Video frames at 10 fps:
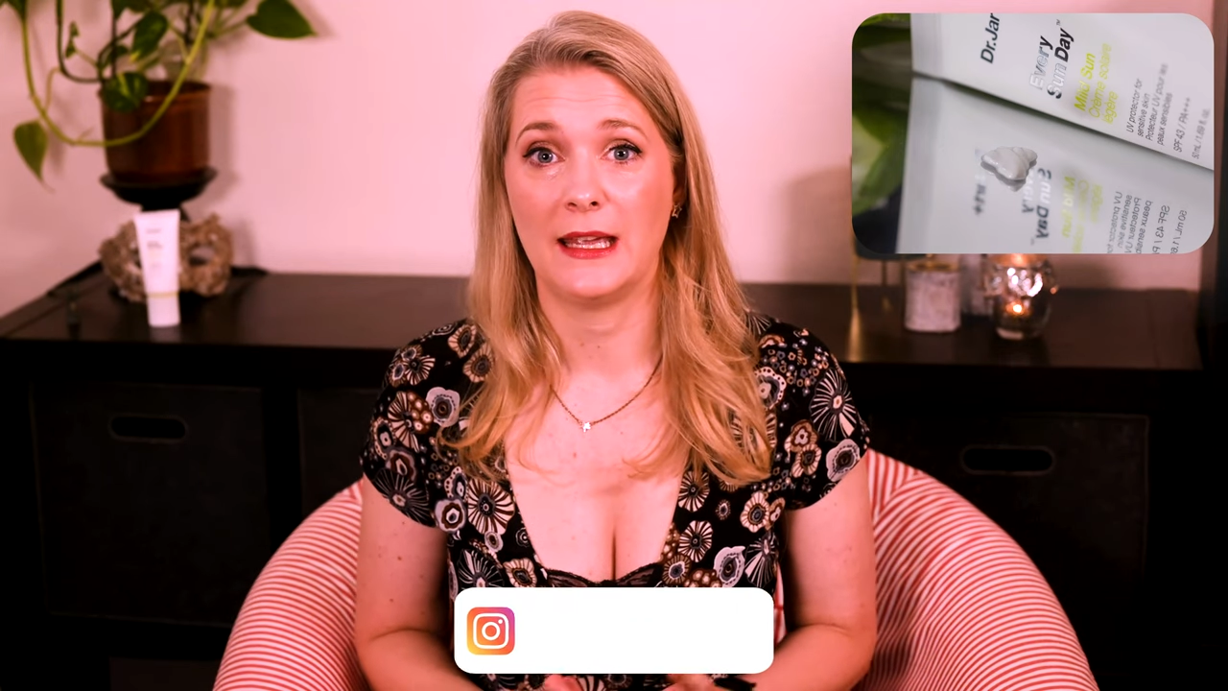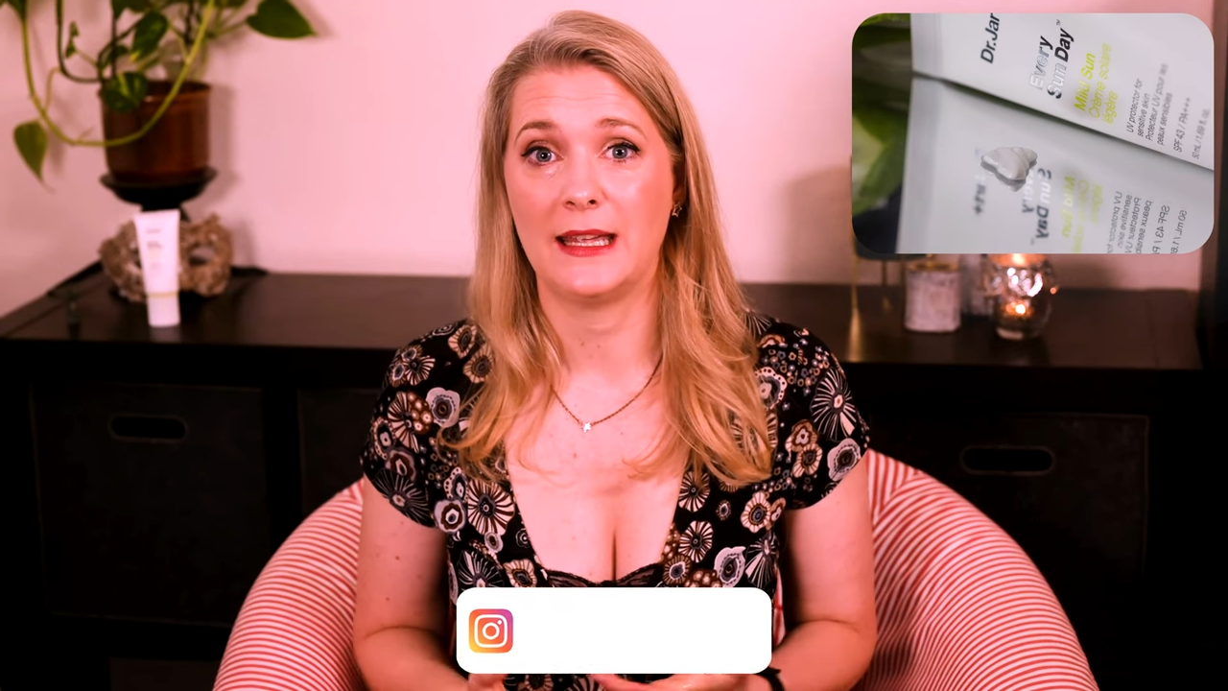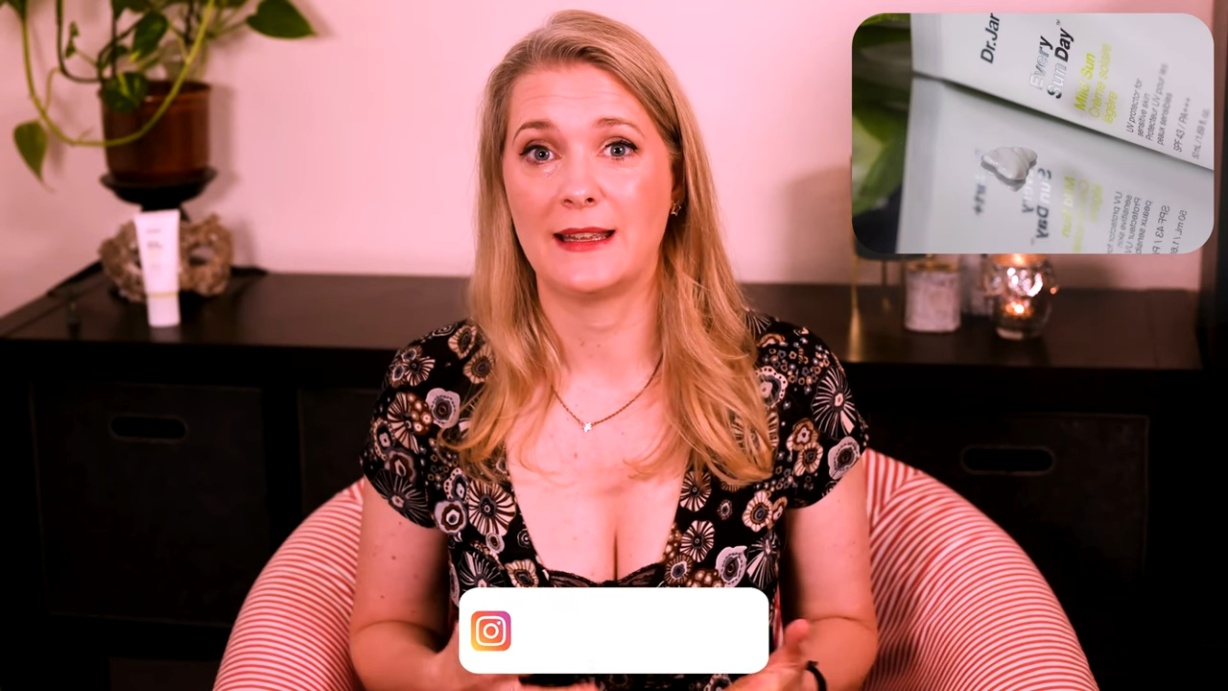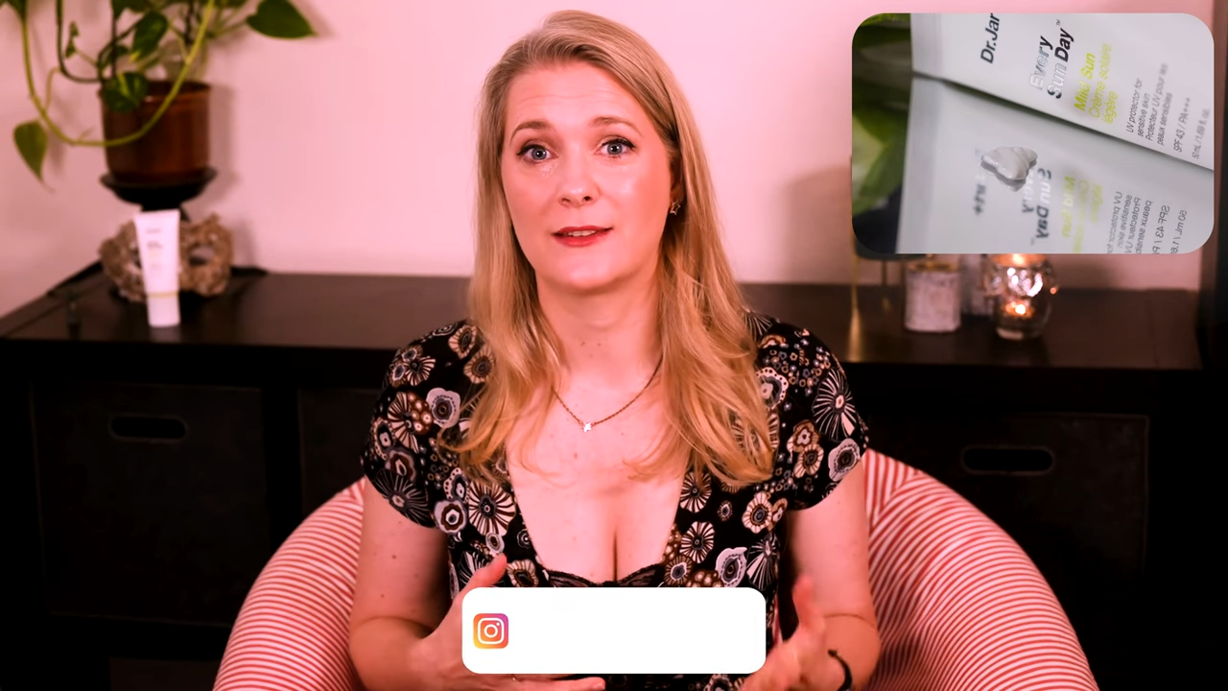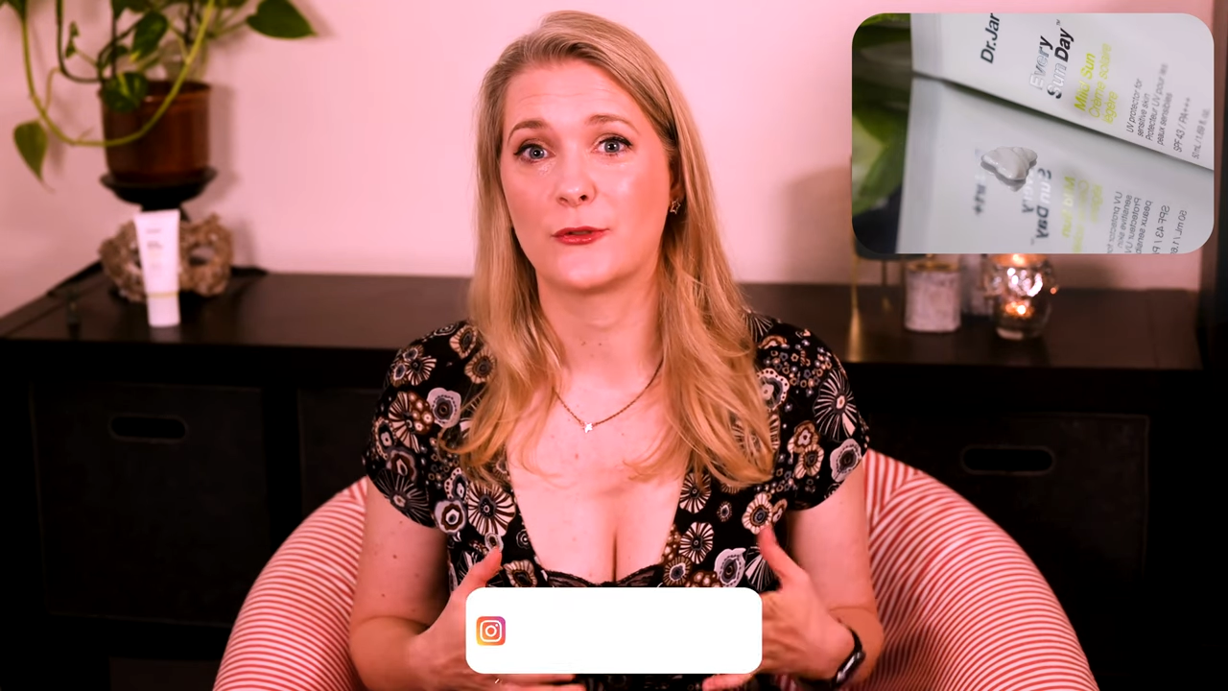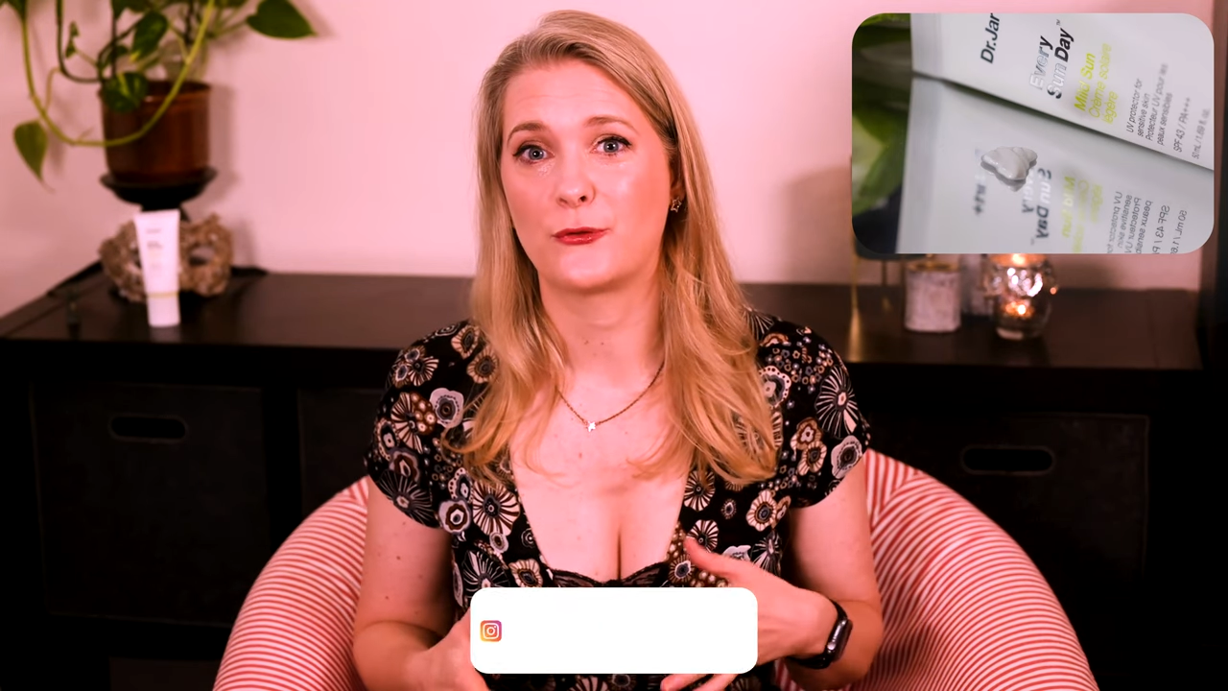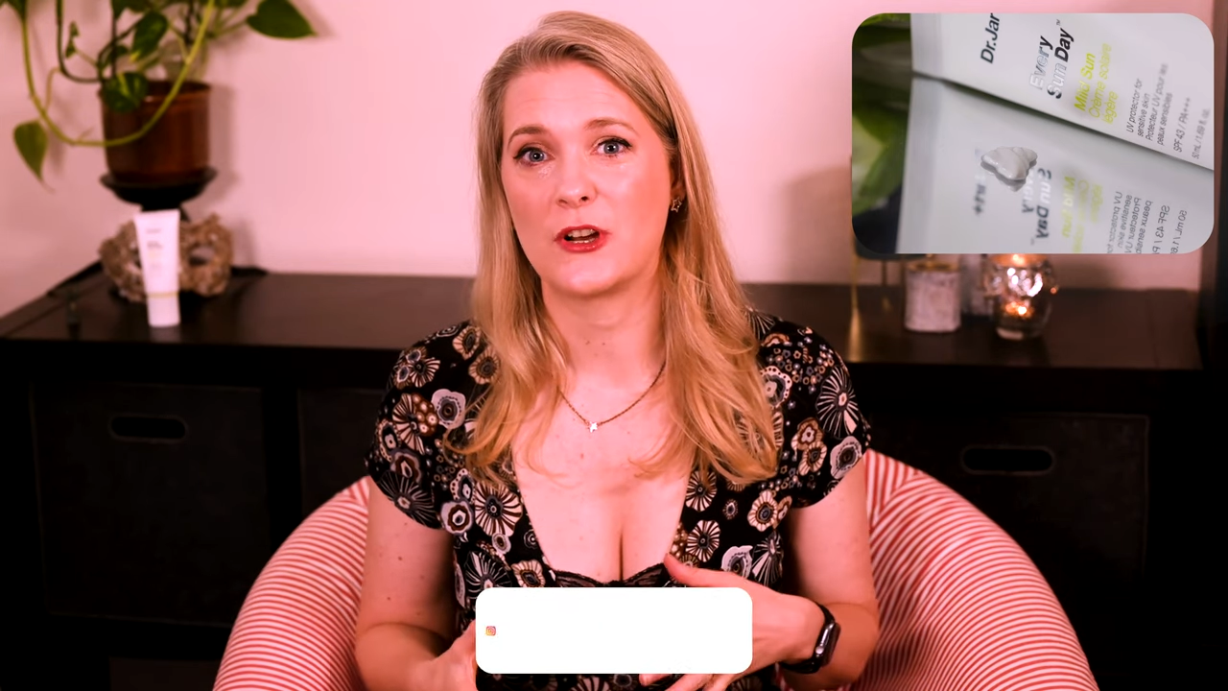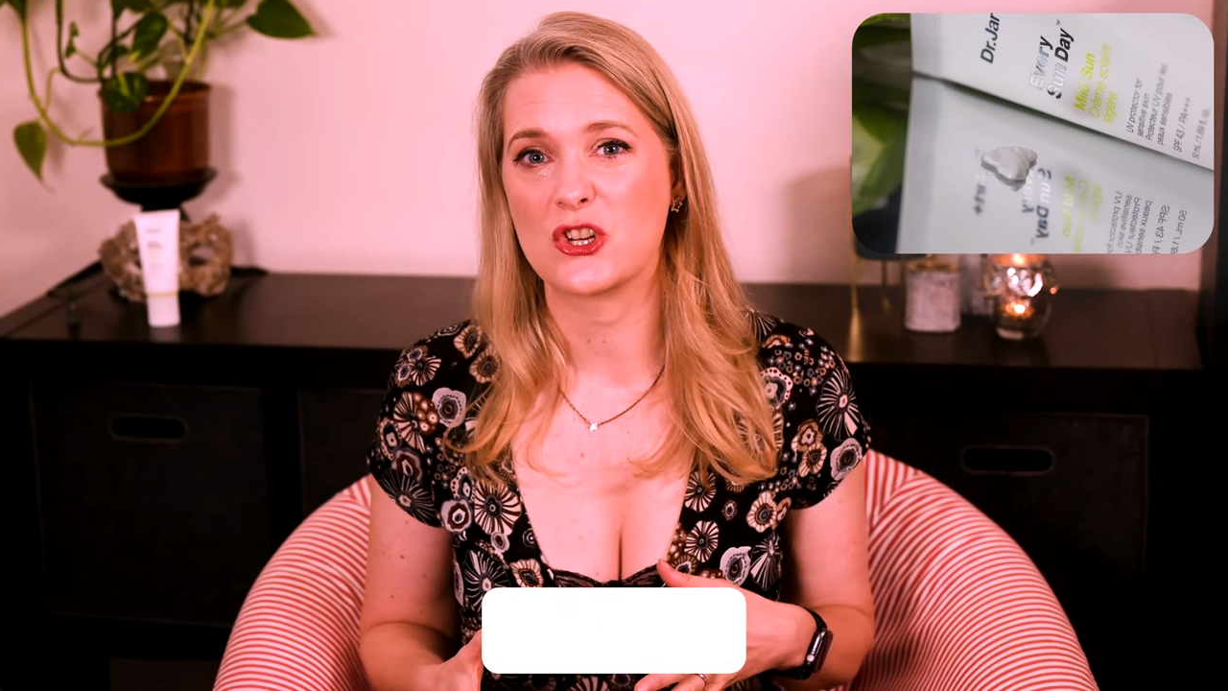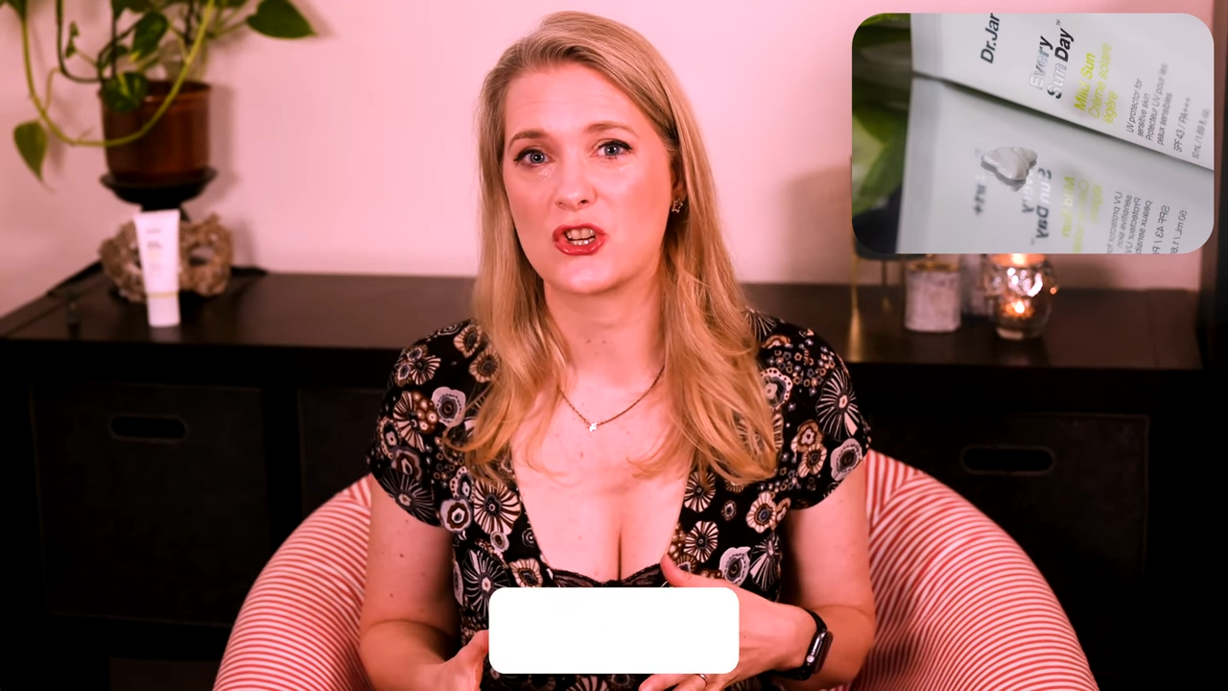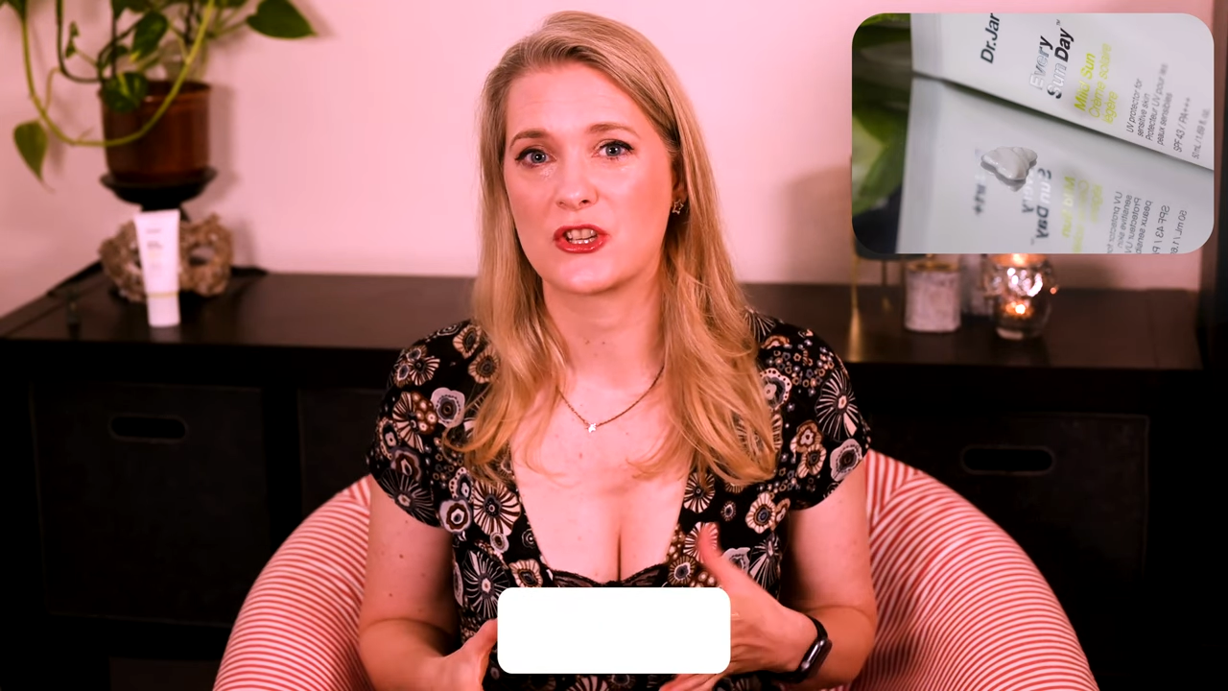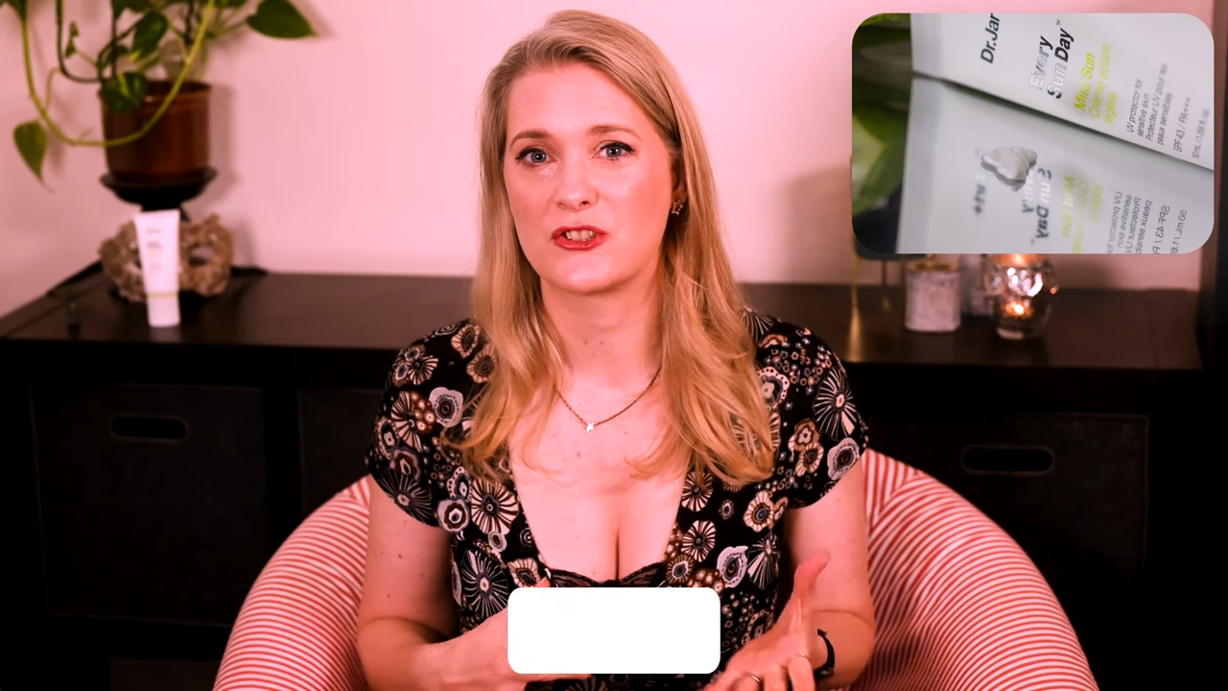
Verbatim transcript: It has a fresh